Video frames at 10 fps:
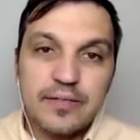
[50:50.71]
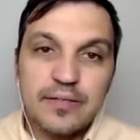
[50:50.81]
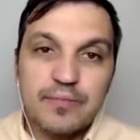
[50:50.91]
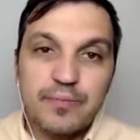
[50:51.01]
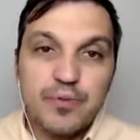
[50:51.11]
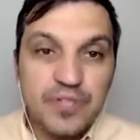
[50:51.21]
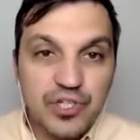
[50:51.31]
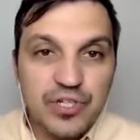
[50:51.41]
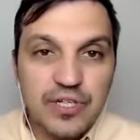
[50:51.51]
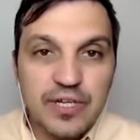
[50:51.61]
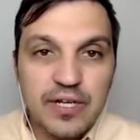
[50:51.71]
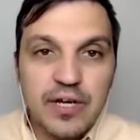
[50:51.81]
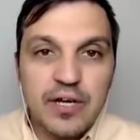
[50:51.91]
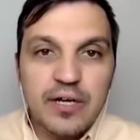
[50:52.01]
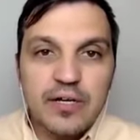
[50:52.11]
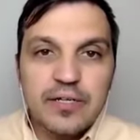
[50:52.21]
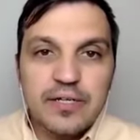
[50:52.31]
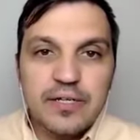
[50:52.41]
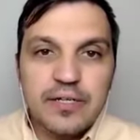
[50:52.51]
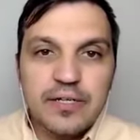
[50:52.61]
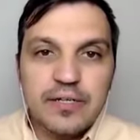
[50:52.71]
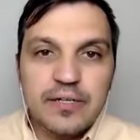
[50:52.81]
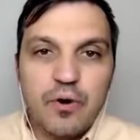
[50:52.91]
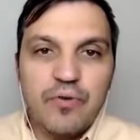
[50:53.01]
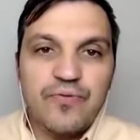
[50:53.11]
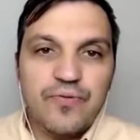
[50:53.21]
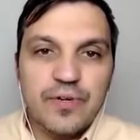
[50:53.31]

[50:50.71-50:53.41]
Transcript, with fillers: the positioning of